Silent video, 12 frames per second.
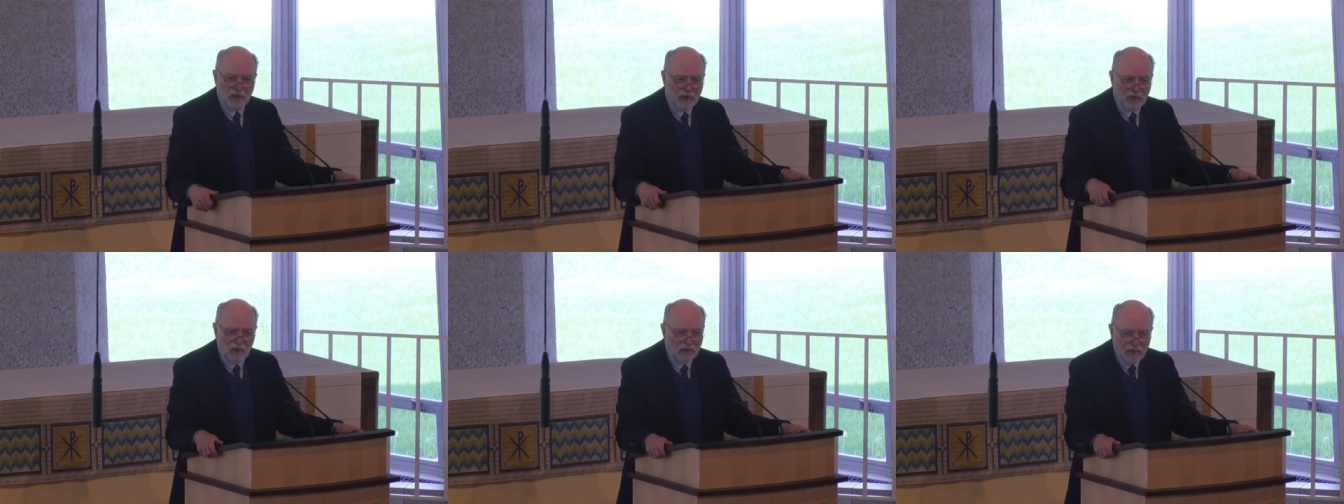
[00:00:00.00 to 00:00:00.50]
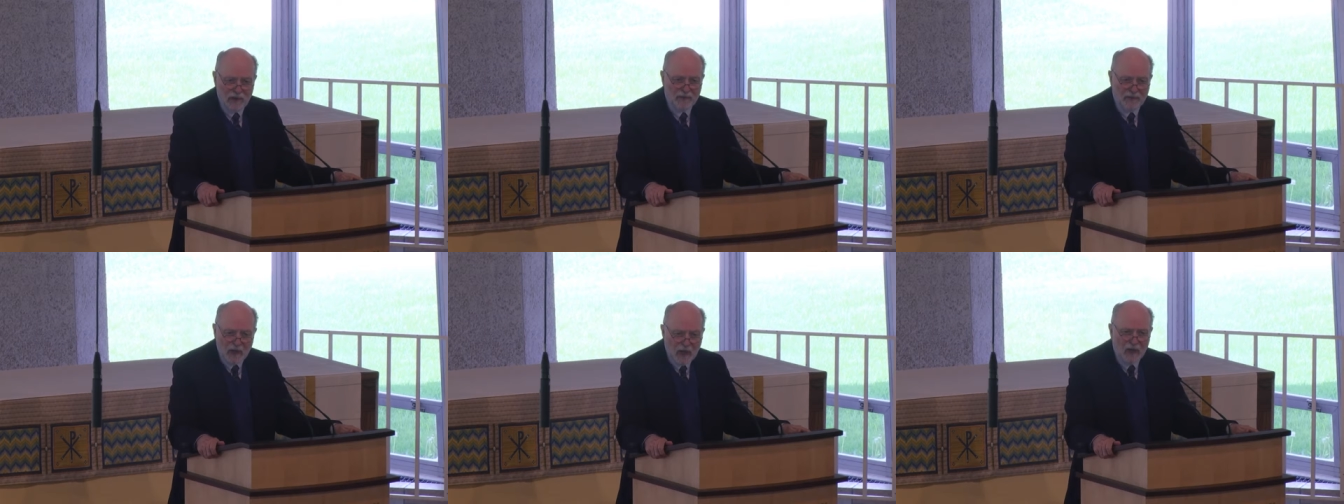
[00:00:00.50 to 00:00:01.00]
with the glory
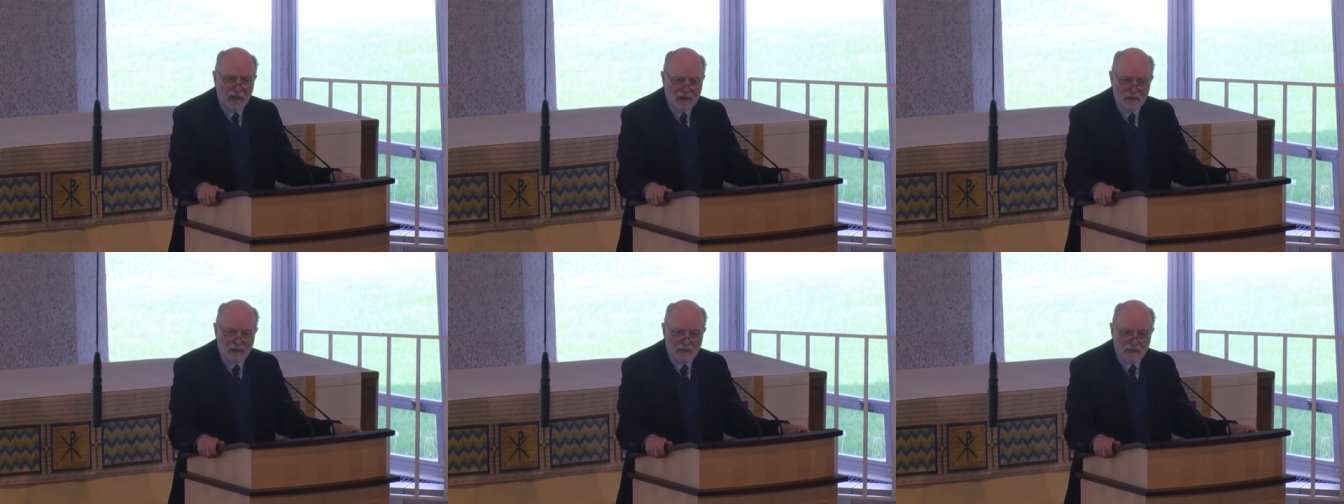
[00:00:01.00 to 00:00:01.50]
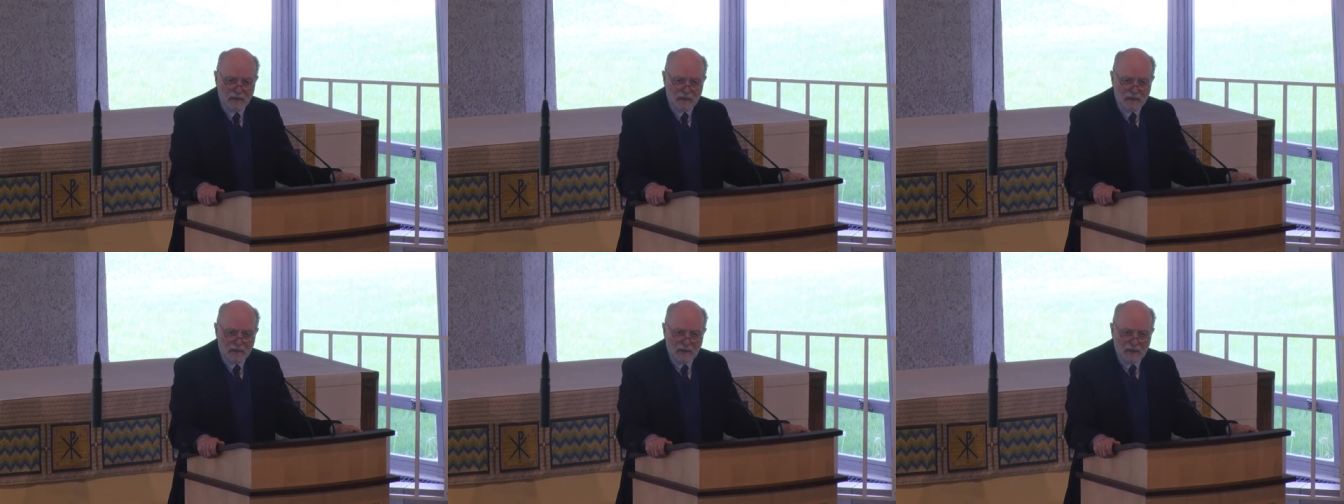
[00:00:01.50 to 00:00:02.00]
of God.
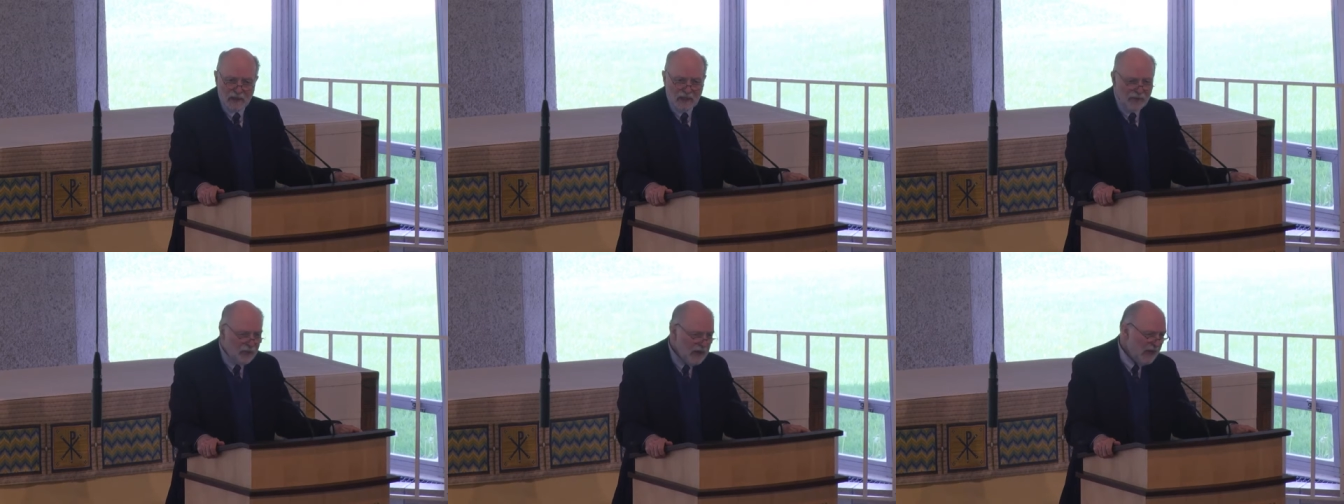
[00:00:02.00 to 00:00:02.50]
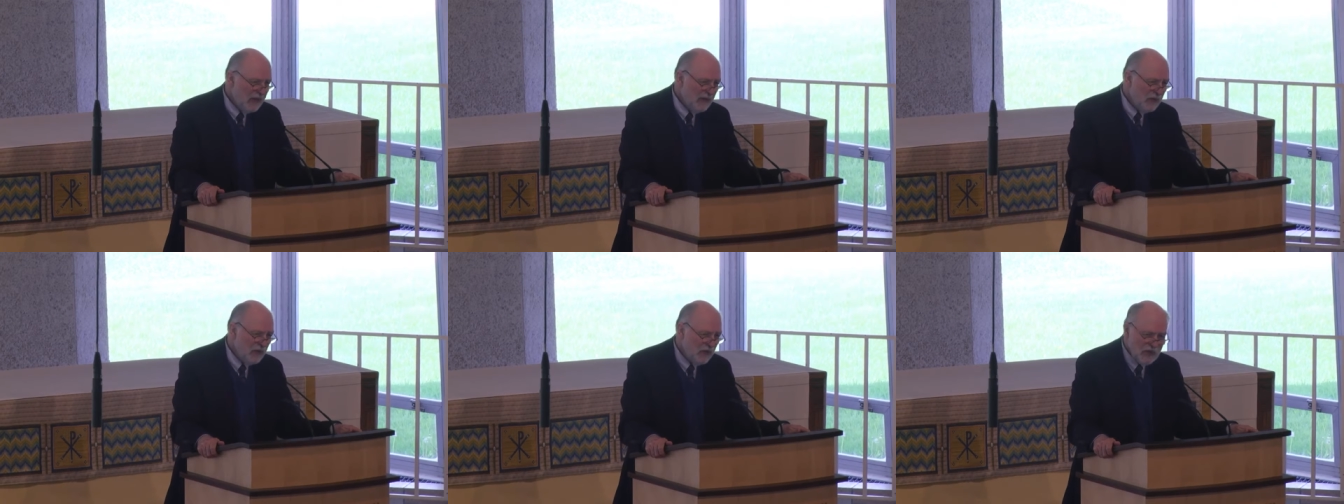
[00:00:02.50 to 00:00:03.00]
And if we
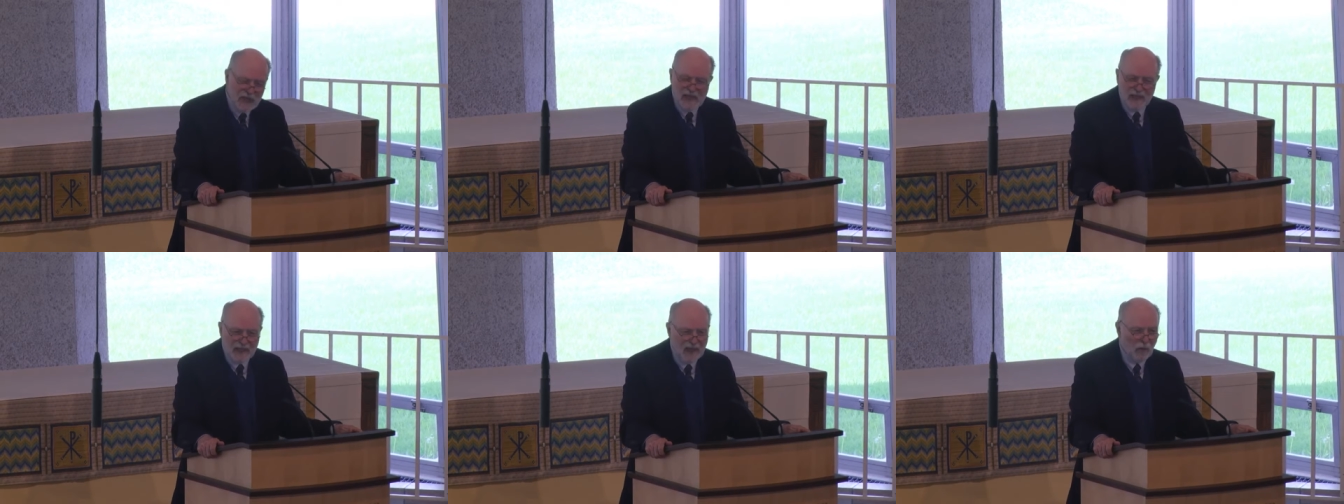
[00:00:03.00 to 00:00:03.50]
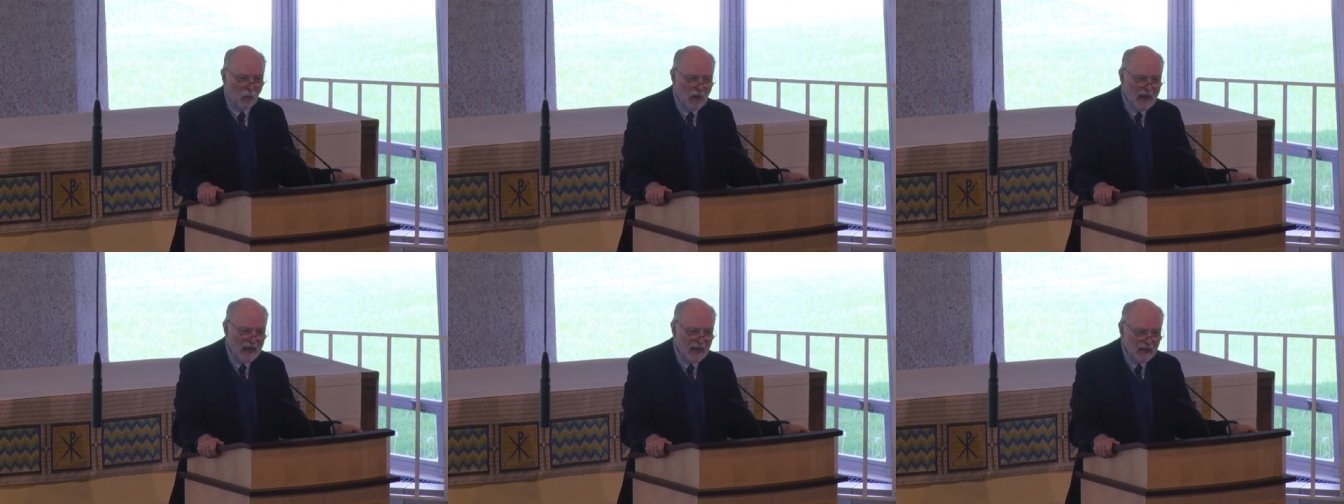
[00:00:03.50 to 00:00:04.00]
can see it that
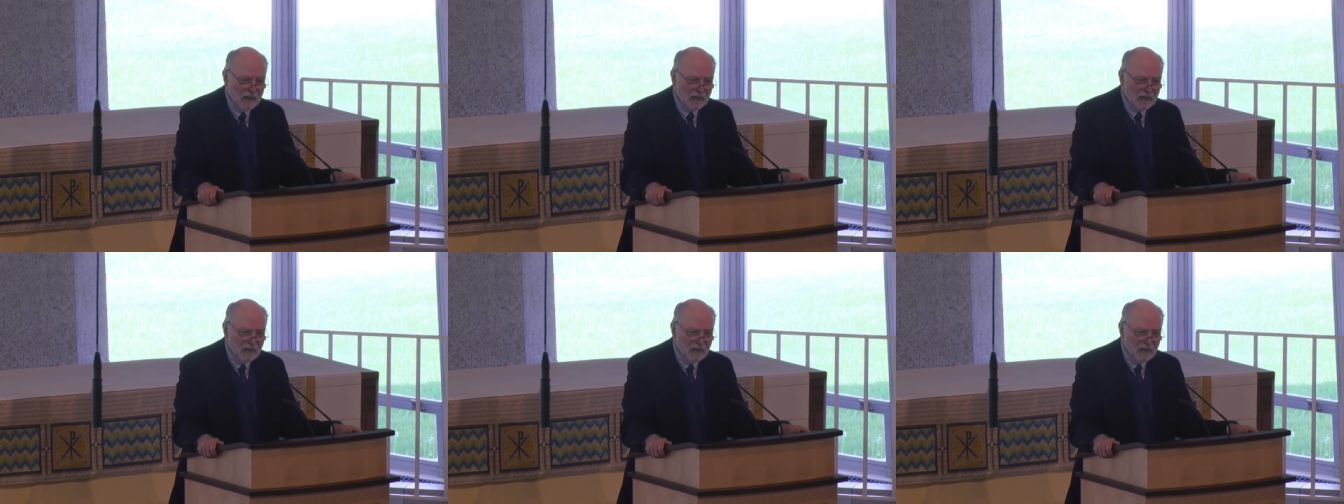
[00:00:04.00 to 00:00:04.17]
way,